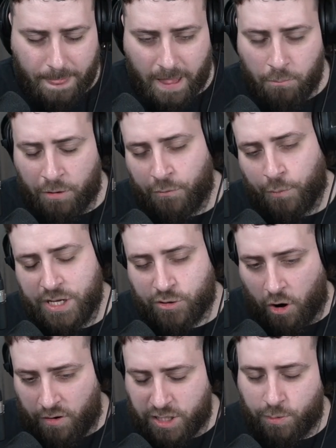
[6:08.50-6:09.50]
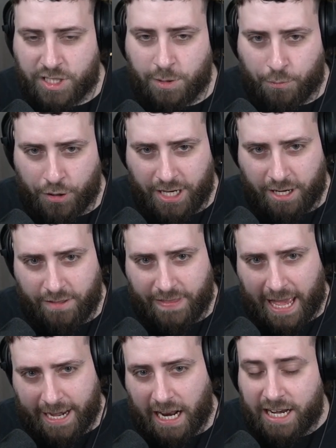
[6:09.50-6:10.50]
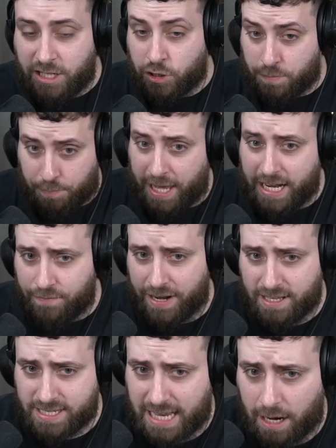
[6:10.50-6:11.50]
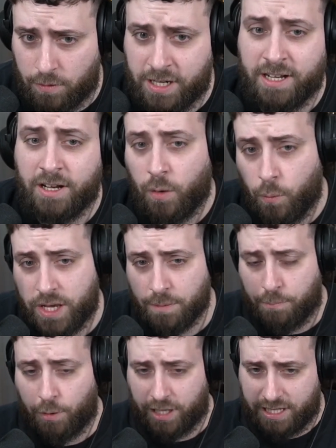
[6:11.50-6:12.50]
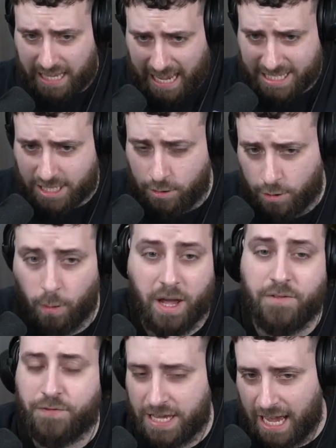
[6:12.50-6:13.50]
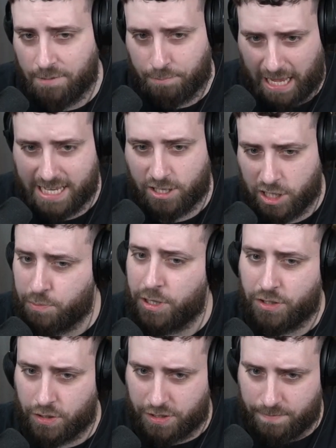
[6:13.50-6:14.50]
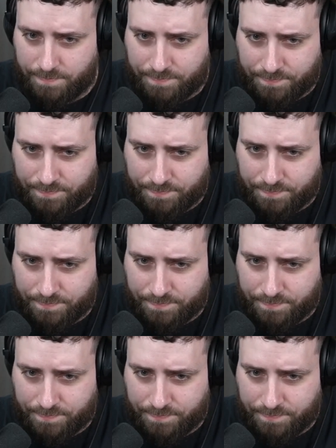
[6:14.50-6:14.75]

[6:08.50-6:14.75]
But if we draw into a Sabrina, then and he doesn't play anything else out, we can pull in the Articuno if he had Blastoise, but he doesn't.